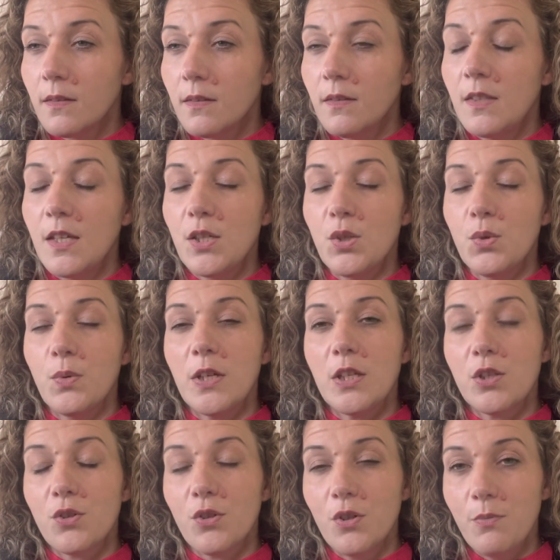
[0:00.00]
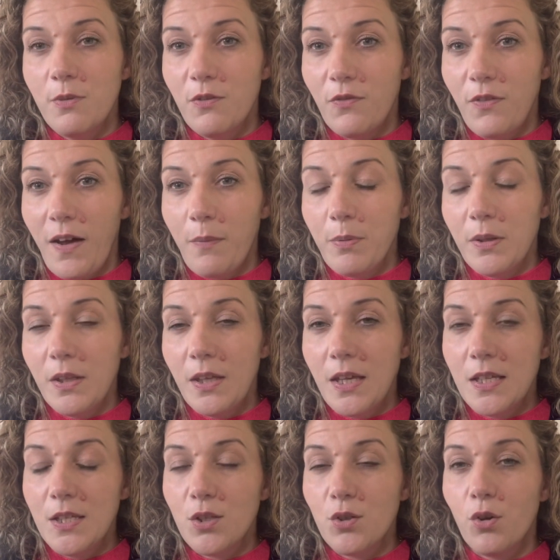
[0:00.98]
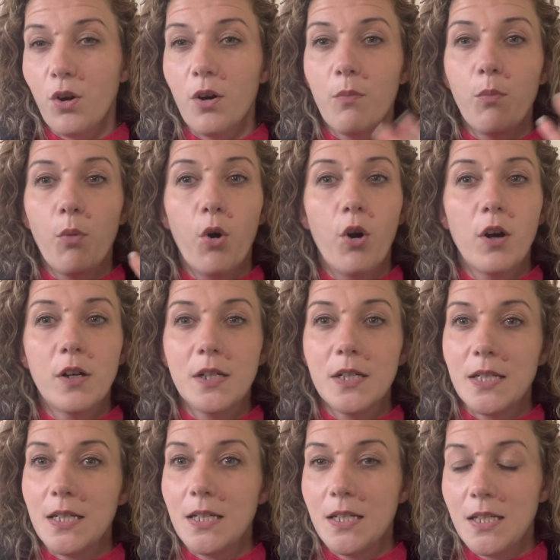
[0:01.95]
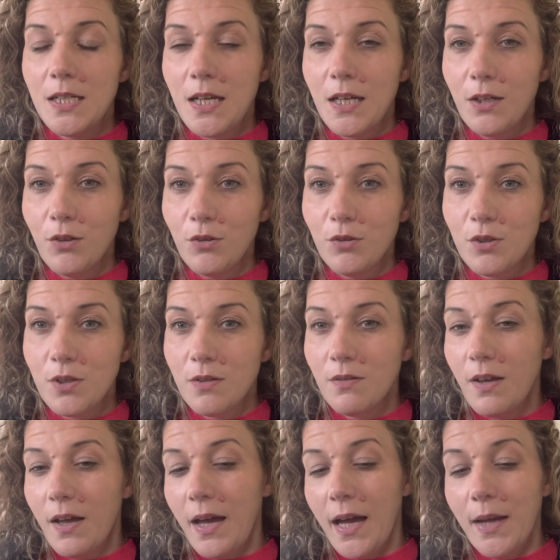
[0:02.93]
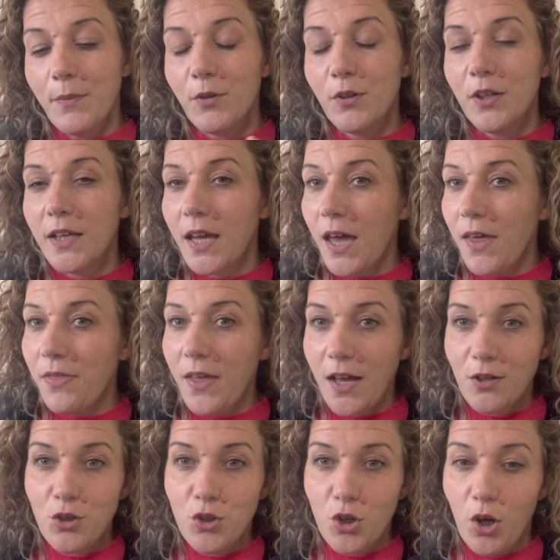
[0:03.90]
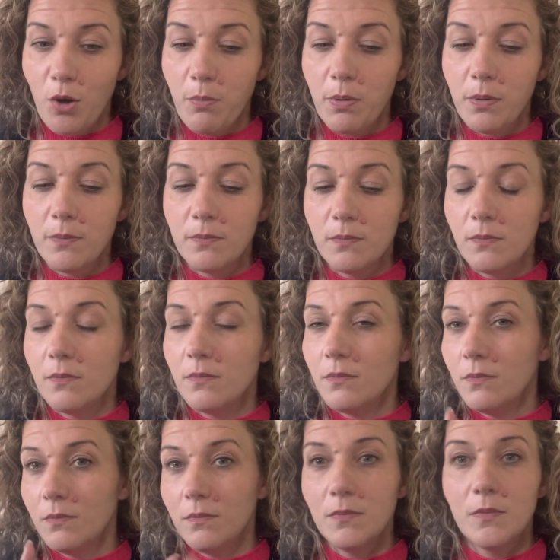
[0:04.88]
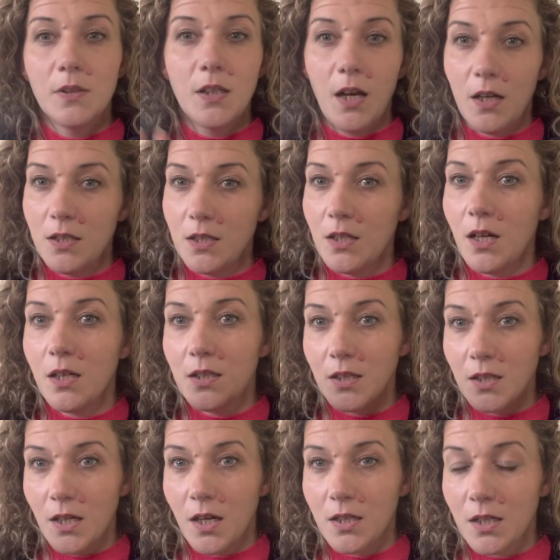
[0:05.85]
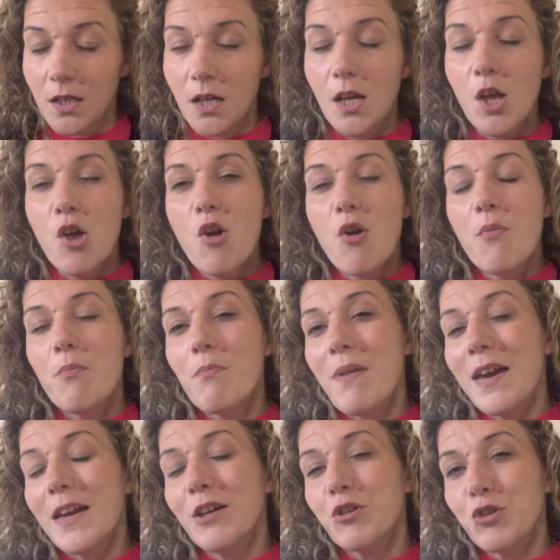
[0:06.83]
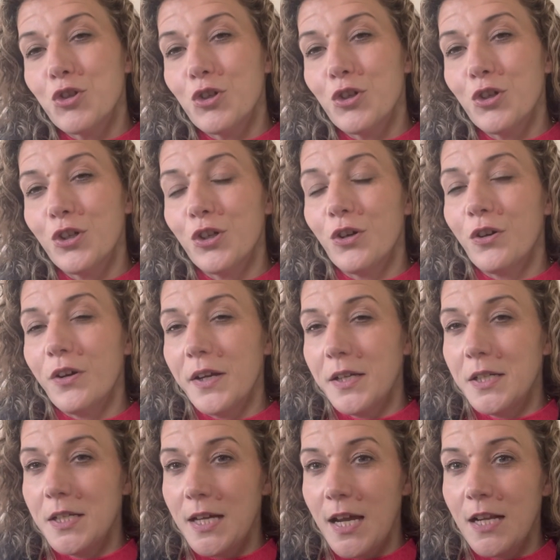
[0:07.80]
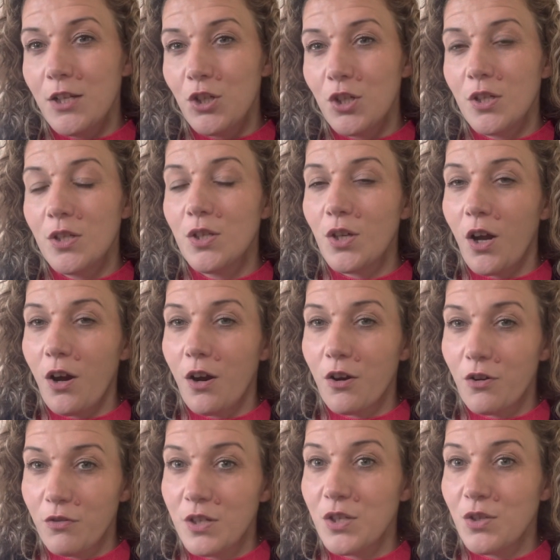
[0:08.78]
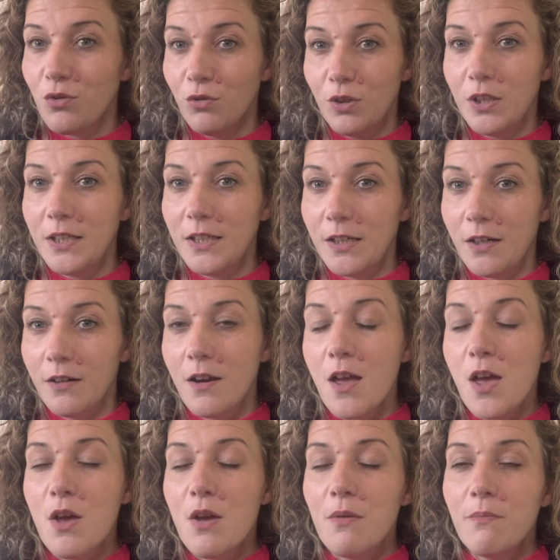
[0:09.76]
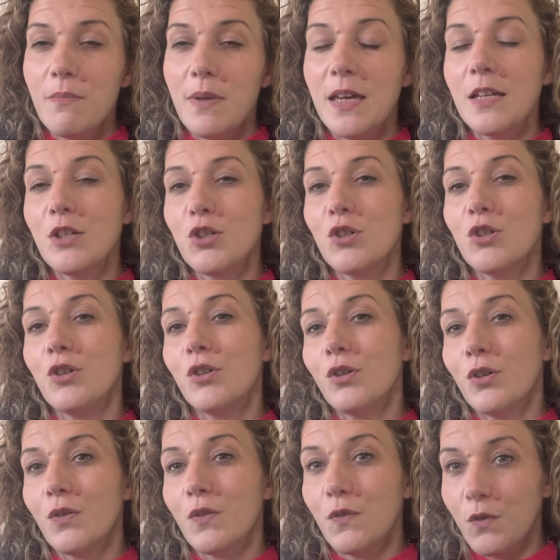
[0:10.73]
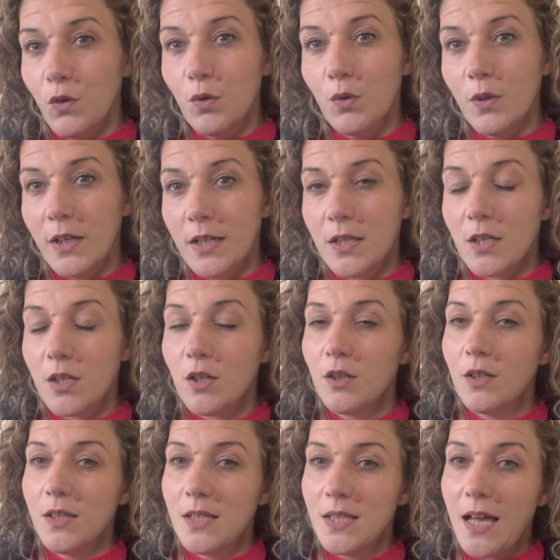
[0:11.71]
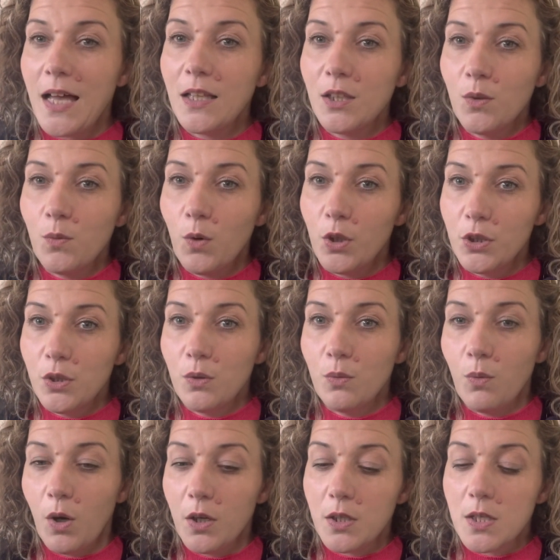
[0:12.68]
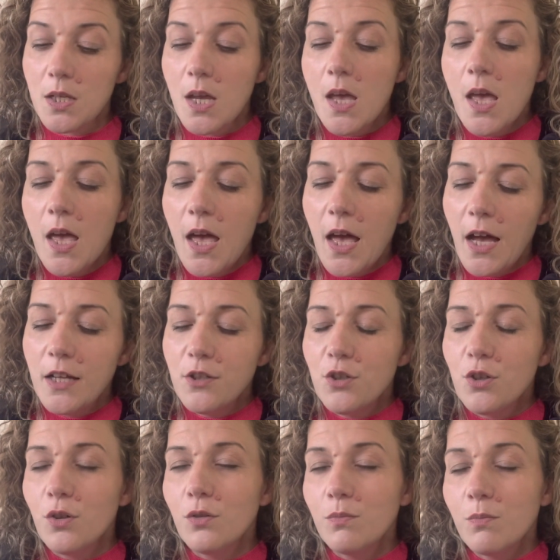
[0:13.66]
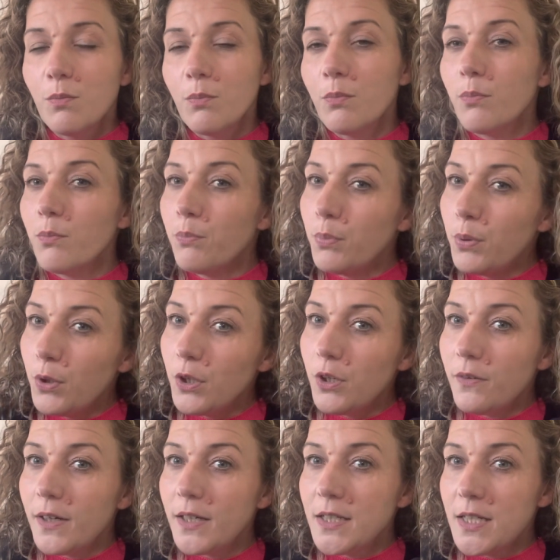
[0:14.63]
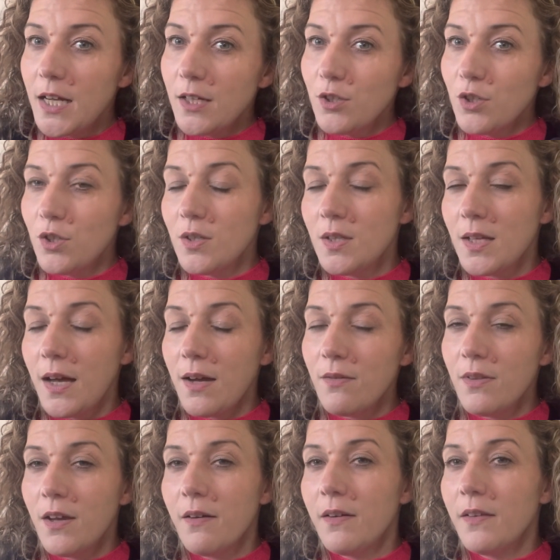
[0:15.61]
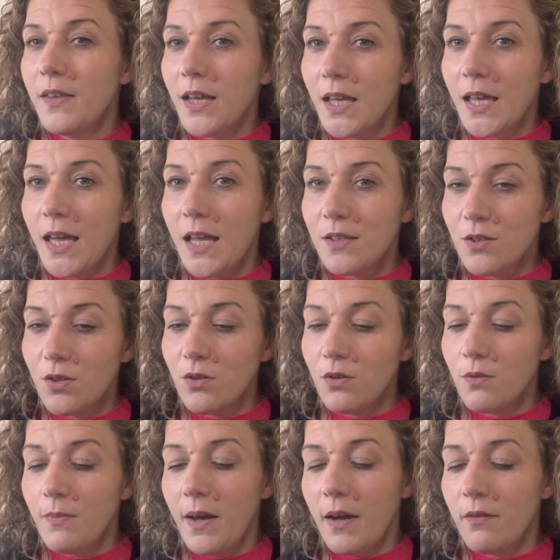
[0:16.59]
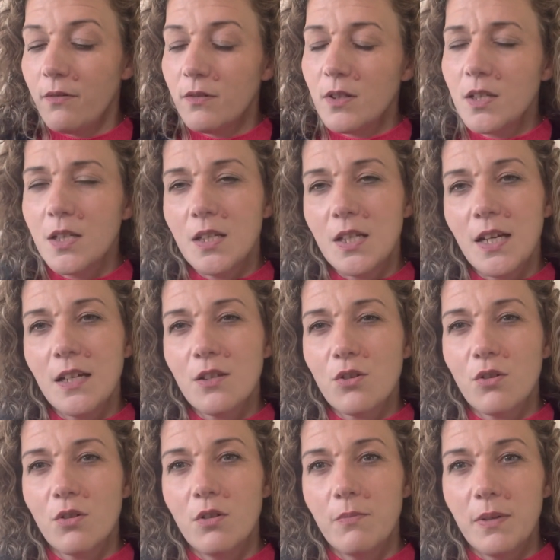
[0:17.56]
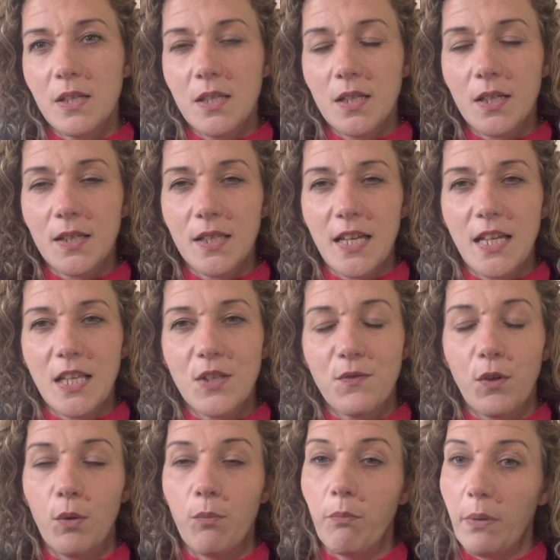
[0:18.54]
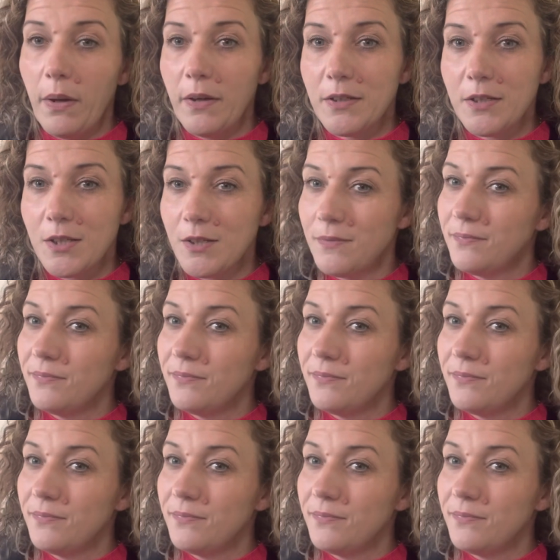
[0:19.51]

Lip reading: this week's going to be fabulous, or more detailed, I'm going to get that job, yada, yada, yada. Make sure your intentions are crystal clear. Make sure you're focused on exactly what you want. And don't put your intentions out there and then cancel them out. Today is going to be successful, but